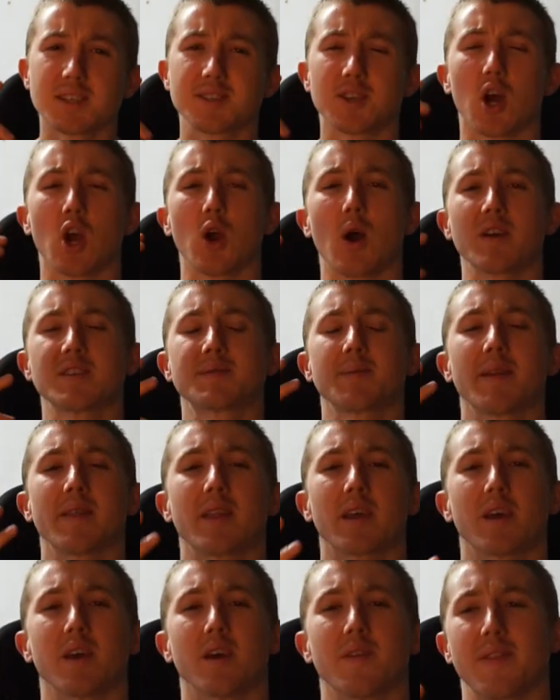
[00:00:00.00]
So I spent
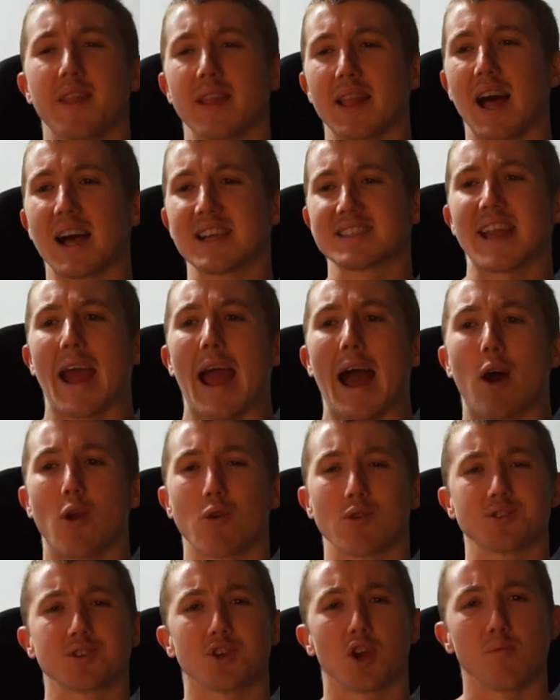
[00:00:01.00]
the, the last hour
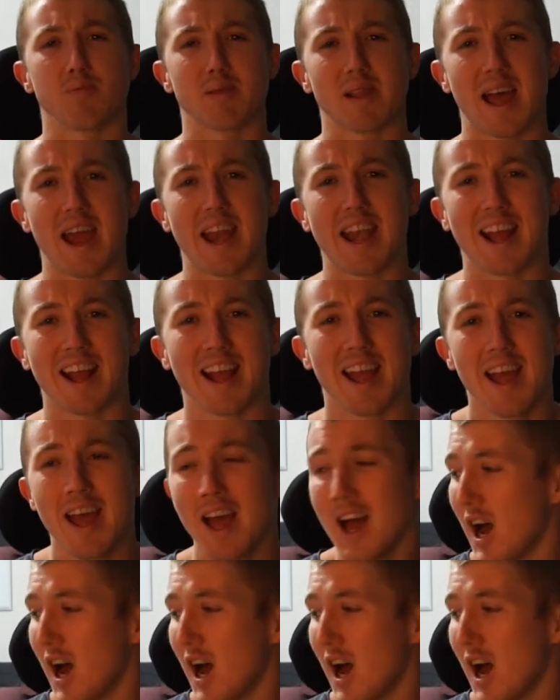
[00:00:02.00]
or so planning.